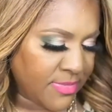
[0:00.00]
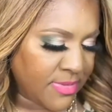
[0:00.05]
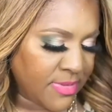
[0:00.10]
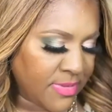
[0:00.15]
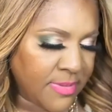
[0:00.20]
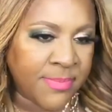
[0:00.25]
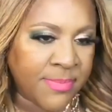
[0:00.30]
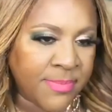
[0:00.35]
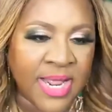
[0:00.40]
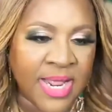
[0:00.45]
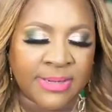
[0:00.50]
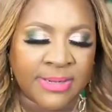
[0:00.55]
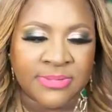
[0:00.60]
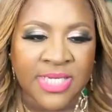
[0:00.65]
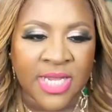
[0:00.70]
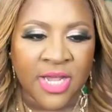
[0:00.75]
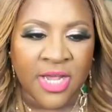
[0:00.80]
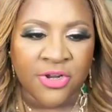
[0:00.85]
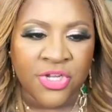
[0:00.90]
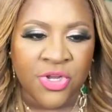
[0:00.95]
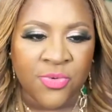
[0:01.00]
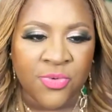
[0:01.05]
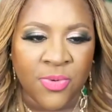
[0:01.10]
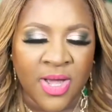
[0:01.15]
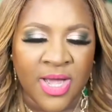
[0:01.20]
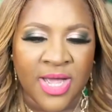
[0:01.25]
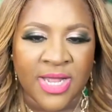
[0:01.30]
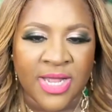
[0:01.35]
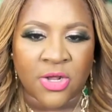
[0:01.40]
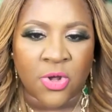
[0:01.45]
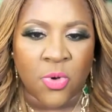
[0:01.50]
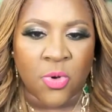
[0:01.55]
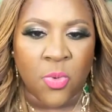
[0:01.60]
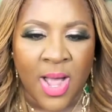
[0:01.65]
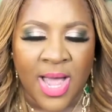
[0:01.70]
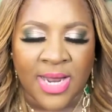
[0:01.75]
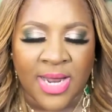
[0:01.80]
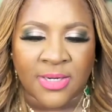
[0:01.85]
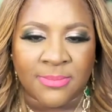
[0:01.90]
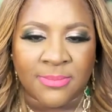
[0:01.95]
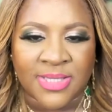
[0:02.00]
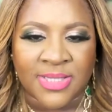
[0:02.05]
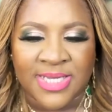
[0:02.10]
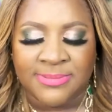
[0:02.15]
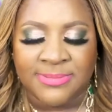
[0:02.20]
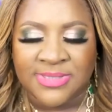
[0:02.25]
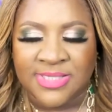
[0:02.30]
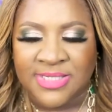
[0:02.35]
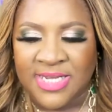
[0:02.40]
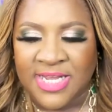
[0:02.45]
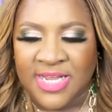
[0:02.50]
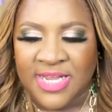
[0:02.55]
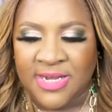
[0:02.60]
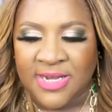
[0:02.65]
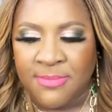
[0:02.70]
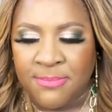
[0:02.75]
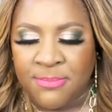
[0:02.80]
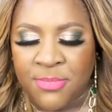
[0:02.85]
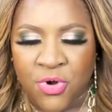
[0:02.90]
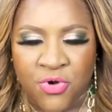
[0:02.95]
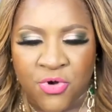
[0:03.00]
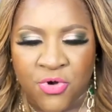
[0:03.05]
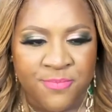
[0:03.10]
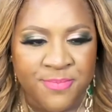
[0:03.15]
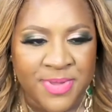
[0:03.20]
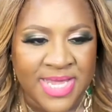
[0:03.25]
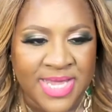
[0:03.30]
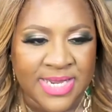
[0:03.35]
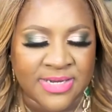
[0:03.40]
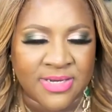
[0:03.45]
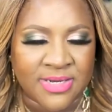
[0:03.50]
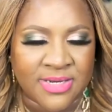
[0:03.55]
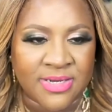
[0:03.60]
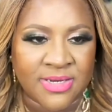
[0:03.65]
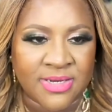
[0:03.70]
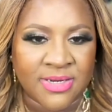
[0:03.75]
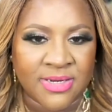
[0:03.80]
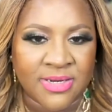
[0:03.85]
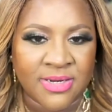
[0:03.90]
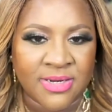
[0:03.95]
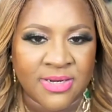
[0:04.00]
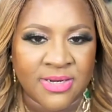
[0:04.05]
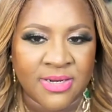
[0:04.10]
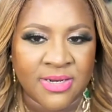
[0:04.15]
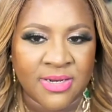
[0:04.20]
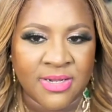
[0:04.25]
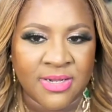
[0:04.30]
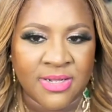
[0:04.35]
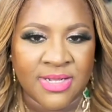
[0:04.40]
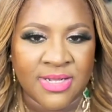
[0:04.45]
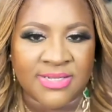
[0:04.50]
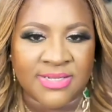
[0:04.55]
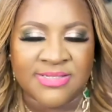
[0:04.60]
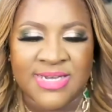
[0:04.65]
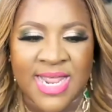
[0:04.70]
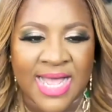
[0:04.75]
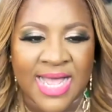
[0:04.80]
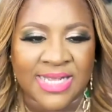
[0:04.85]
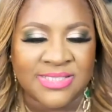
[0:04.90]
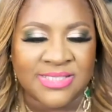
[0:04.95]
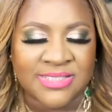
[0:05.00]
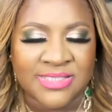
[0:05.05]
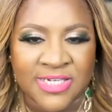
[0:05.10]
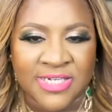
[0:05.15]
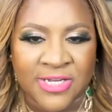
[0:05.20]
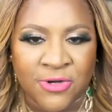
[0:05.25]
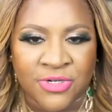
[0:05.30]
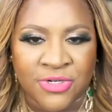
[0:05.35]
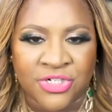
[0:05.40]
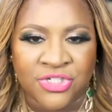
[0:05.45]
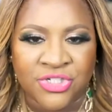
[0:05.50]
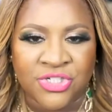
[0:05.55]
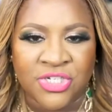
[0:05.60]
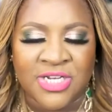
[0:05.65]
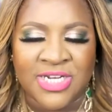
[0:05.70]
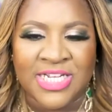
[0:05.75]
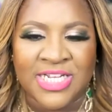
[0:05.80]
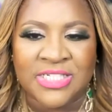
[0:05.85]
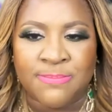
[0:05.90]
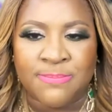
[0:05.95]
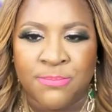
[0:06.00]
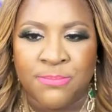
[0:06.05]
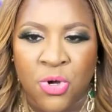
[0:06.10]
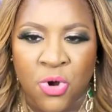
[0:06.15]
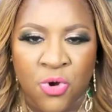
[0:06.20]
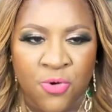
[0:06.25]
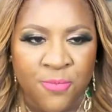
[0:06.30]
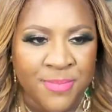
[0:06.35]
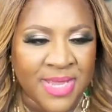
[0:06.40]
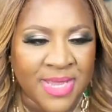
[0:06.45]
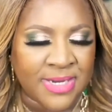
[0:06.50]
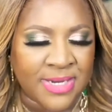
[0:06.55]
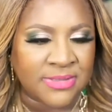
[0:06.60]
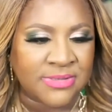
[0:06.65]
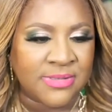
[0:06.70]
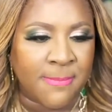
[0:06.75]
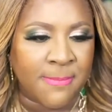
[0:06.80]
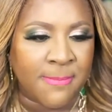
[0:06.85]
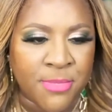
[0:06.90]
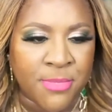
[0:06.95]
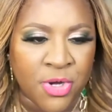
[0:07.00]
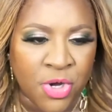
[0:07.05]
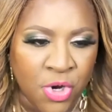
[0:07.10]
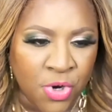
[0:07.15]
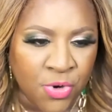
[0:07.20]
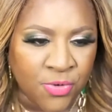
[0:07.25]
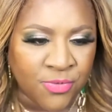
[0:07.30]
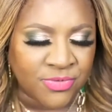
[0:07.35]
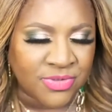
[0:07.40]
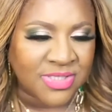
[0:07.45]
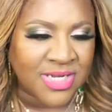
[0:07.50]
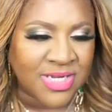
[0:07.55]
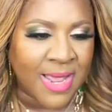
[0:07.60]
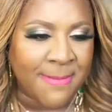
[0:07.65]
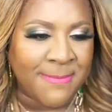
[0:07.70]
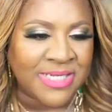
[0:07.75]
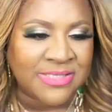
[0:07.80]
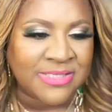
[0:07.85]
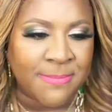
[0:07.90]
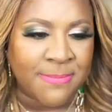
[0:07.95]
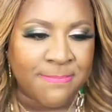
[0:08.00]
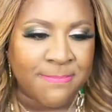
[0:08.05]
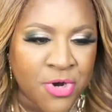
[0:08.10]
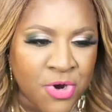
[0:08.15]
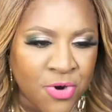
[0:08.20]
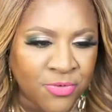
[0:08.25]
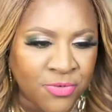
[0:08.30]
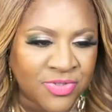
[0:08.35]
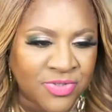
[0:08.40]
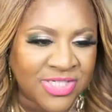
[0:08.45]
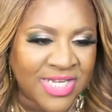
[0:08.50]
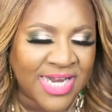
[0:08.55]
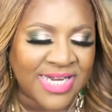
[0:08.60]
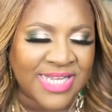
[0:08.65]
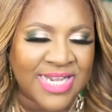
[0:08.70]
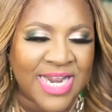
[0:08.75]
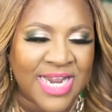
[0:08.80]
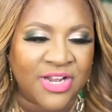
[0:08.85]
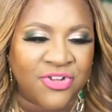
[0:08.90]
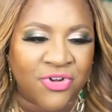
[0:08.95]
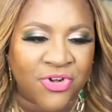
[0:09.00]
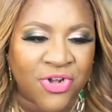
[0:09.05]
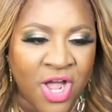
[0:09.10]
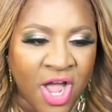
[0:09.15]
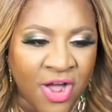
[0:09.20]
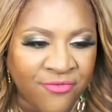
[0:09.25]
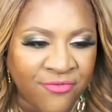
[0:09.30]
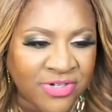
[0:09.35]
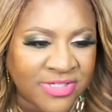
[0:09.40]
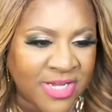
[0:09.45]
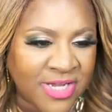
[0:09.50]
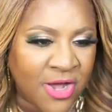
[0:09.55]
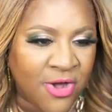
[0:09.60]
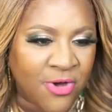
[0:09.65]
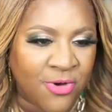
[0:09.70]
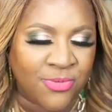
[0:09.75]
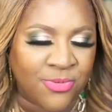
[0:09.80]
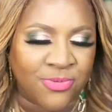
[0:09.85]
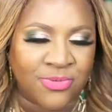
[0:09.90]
But I'm telling you what, quantum leaps need movement. It's not stillness. It needs movement, some moves. You got to make some moves. You got to get out of your comfort zone.